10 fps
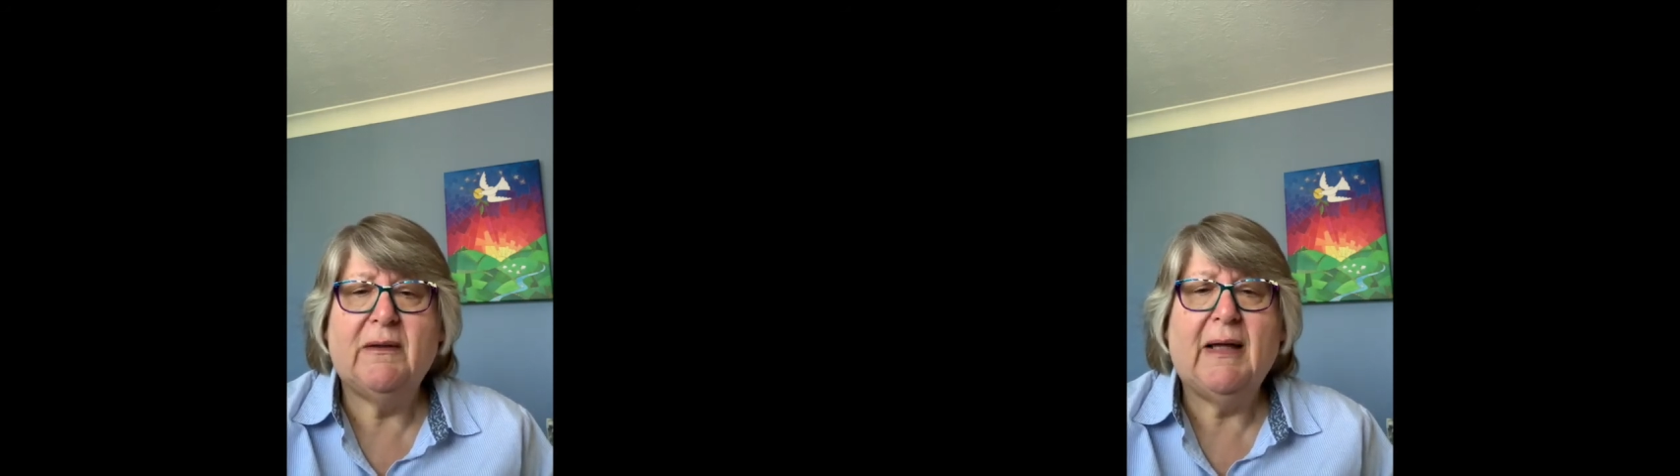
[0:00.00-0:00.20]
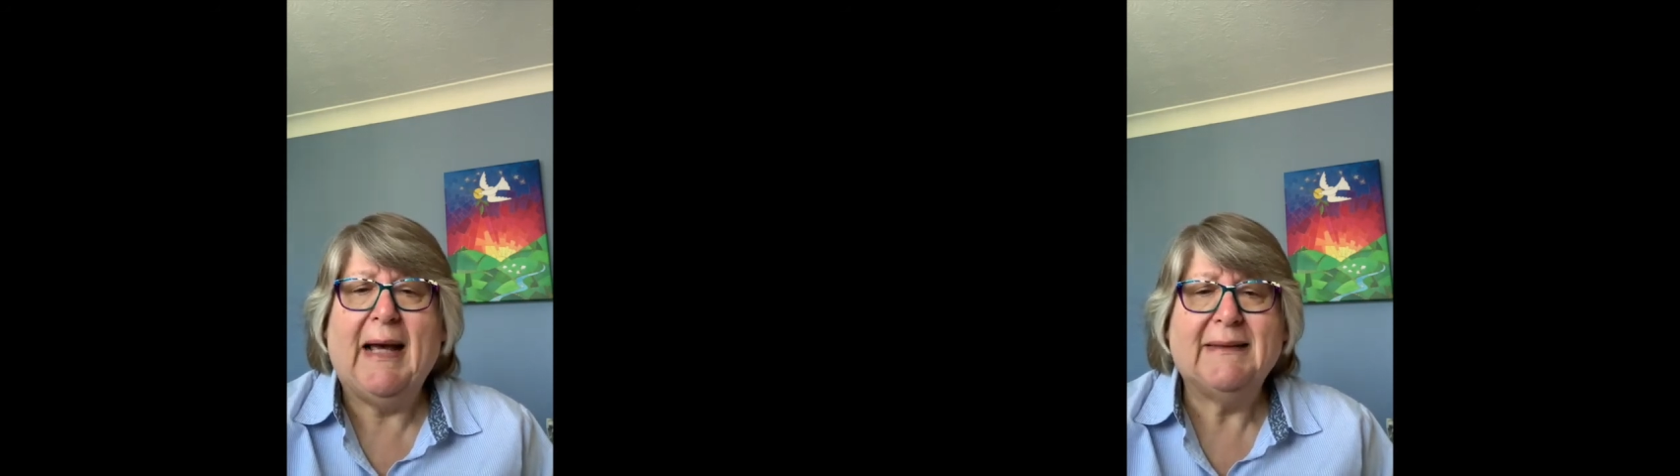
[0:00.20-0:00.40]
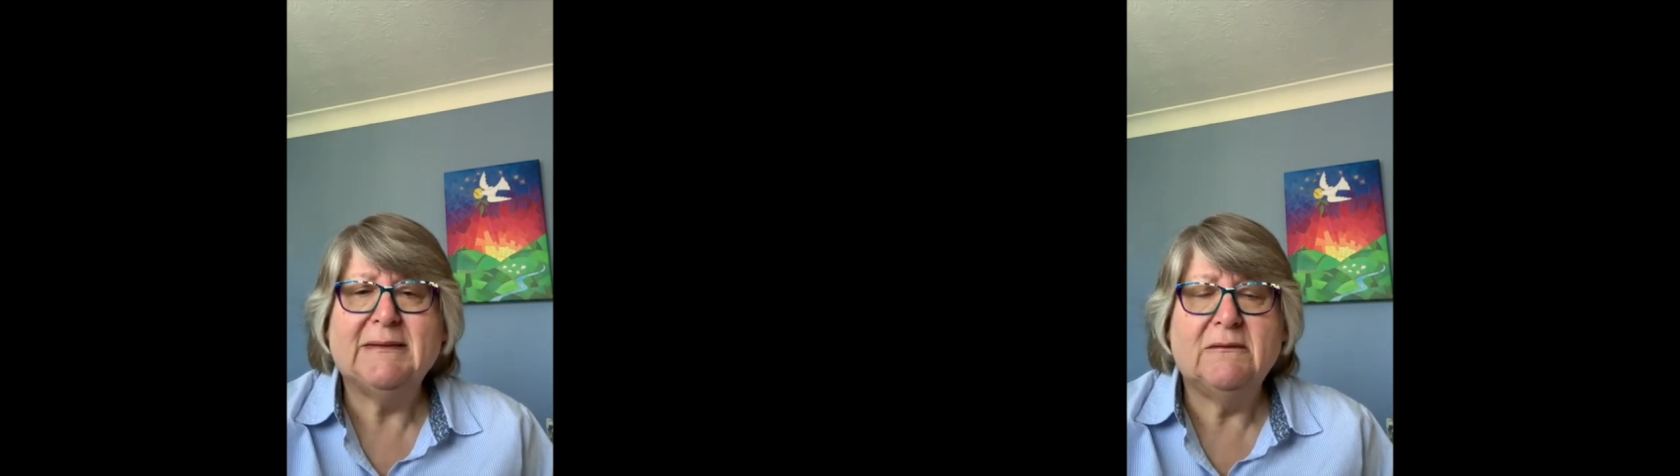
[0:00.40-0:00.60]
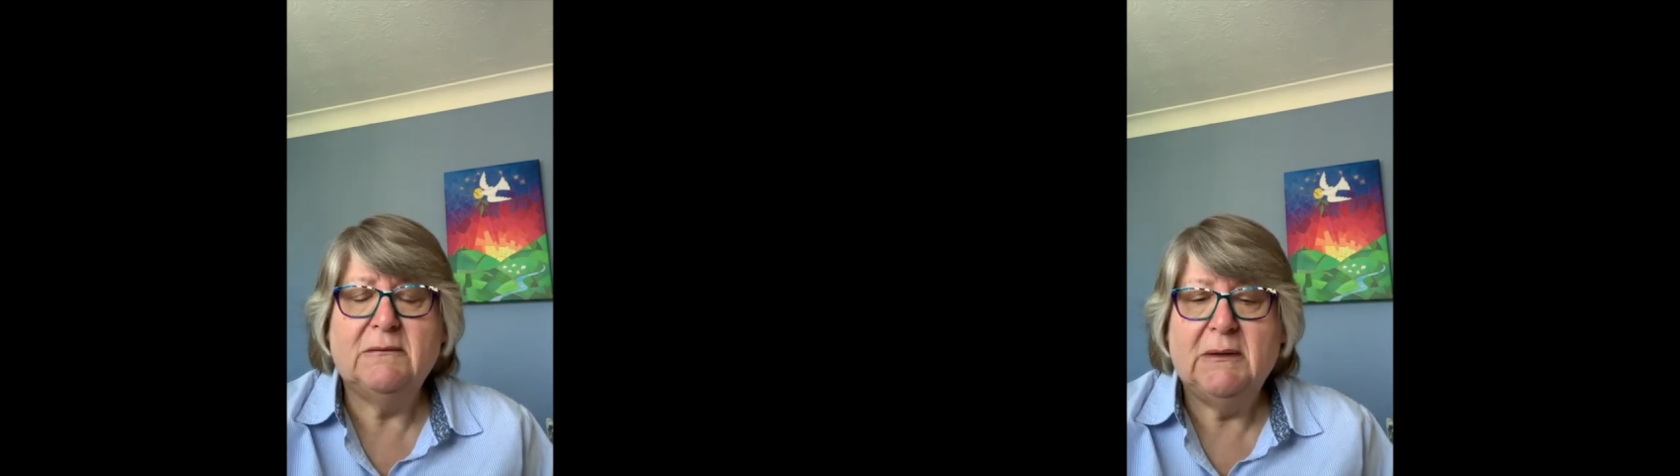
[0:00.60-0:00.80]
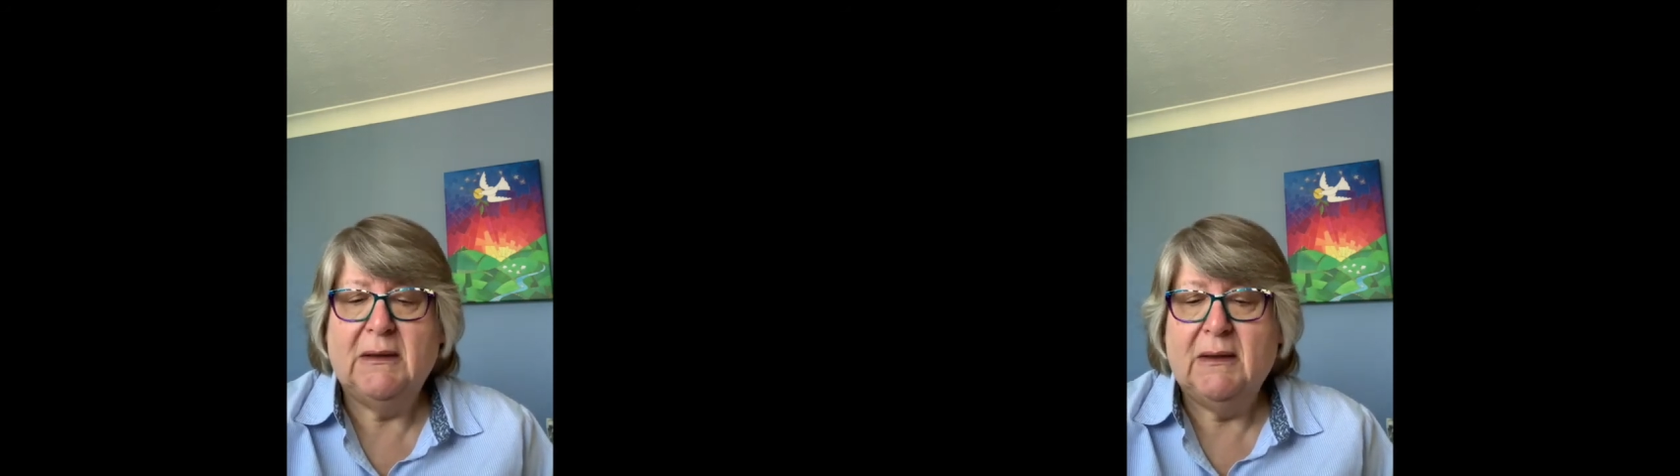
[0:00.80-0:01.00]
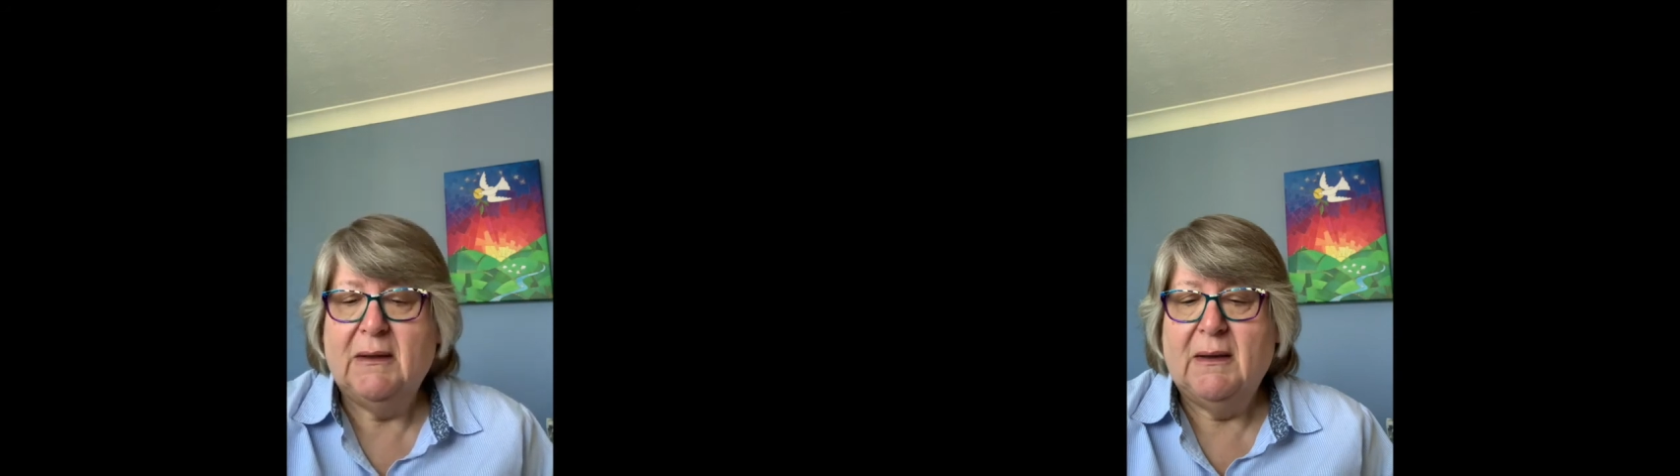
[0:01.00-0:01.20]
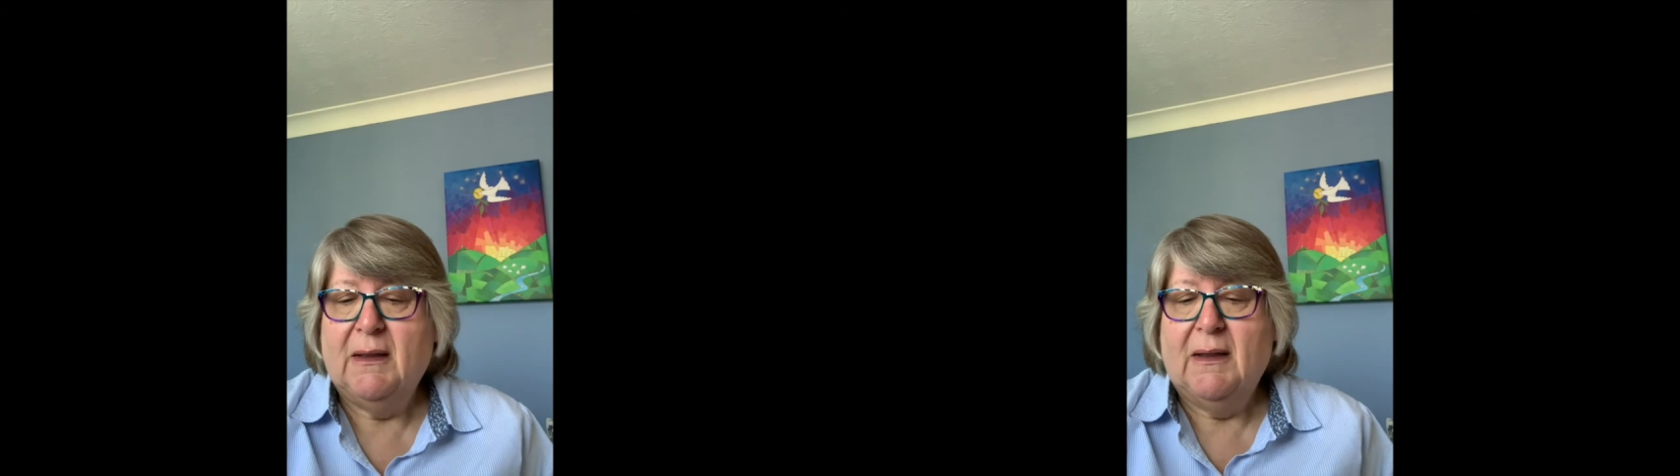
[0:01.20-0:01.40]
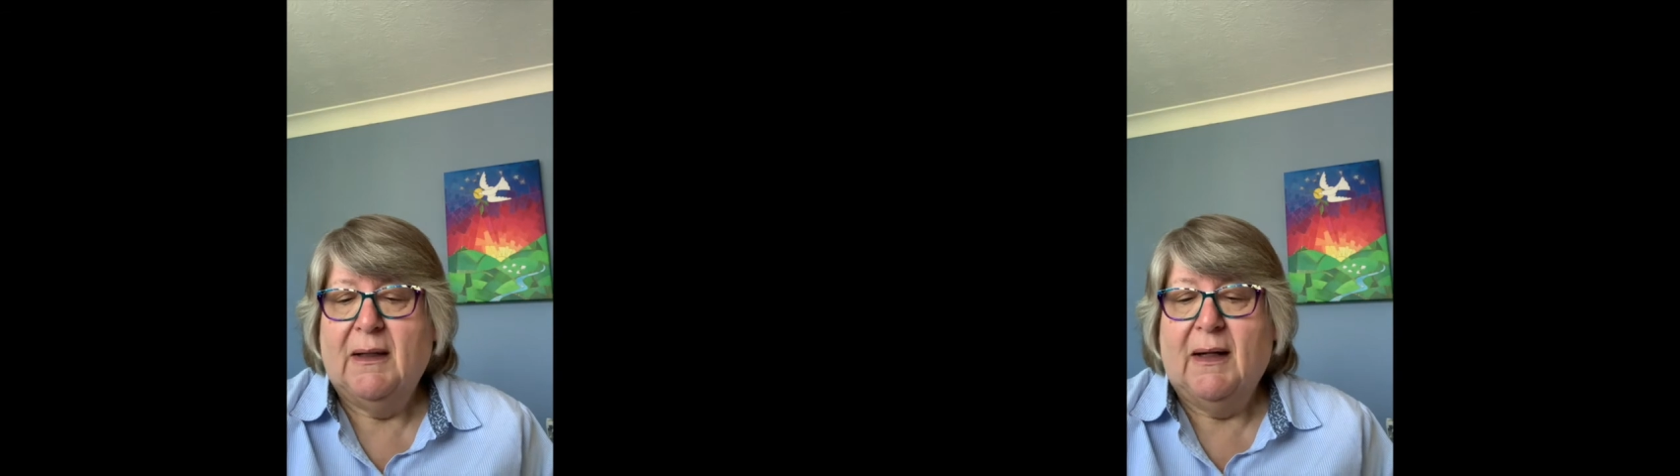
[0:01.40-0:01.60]
the hassle?
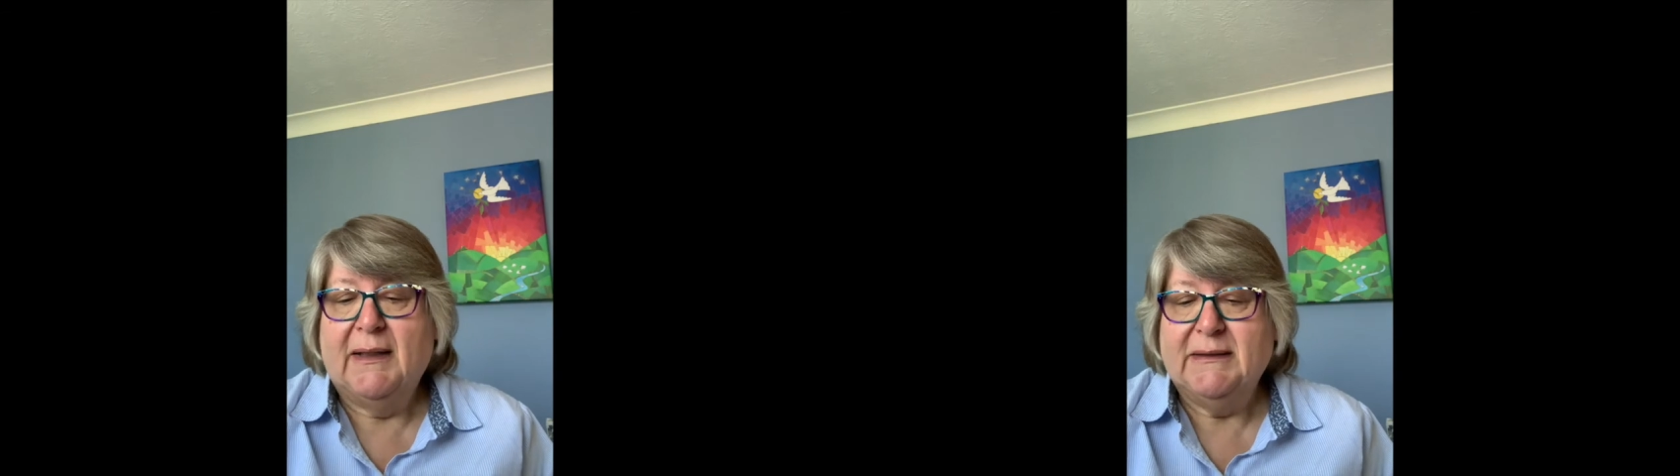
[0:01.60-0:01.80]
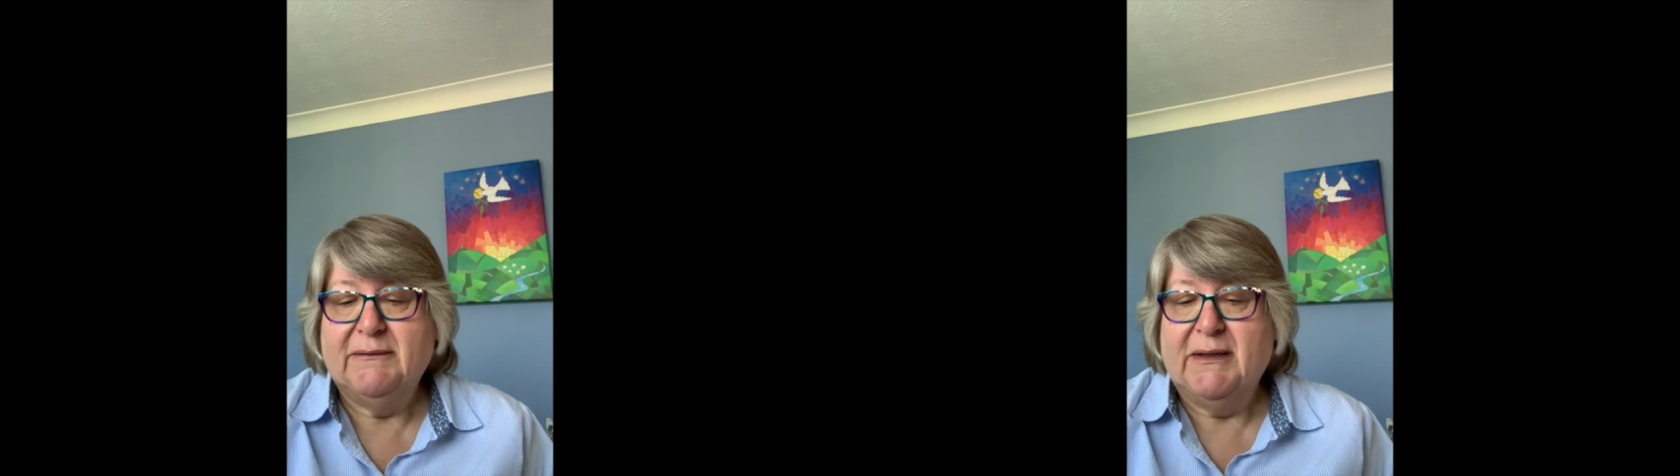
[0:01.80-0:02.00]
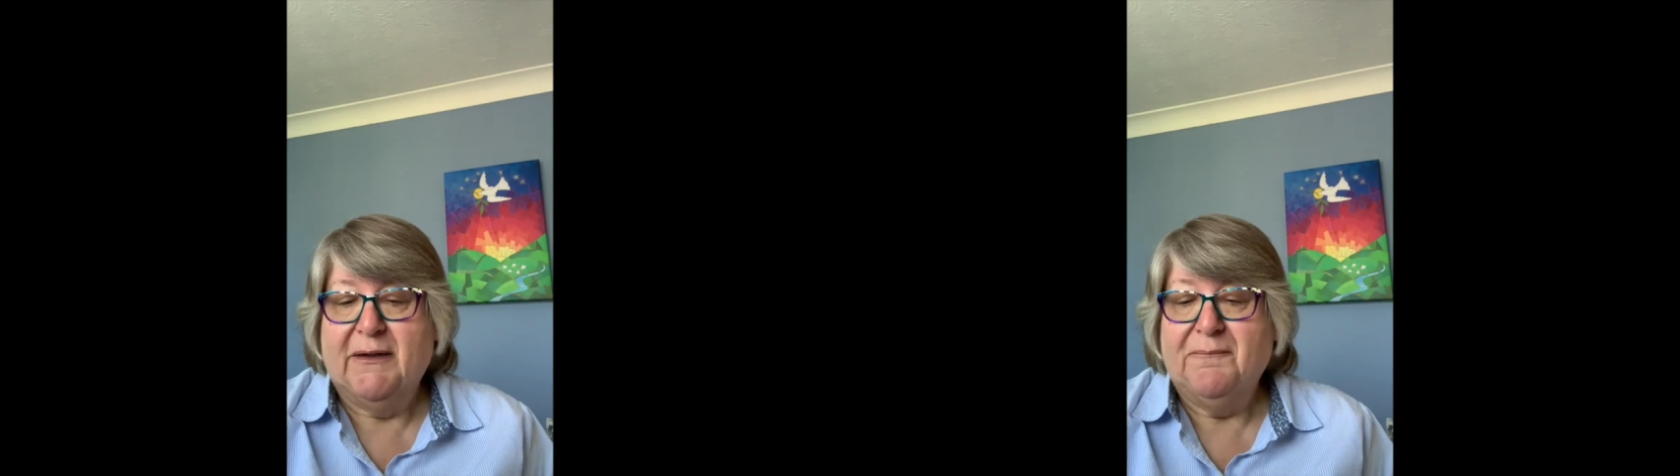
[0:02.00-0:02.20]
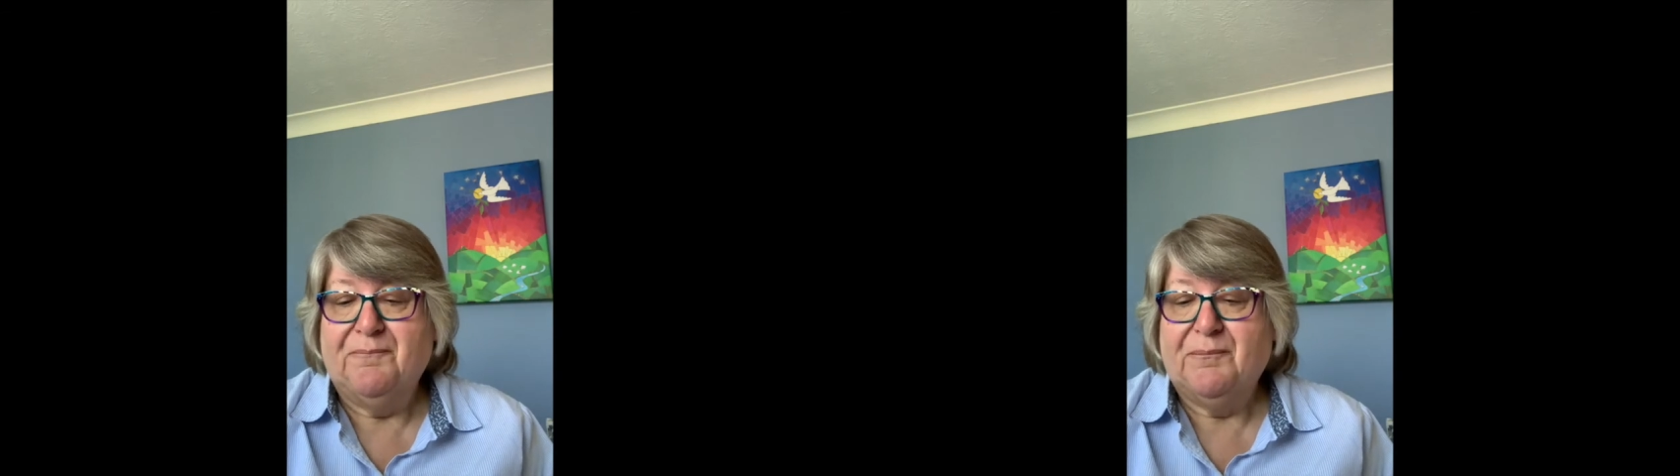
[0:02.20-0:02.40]
I don't know.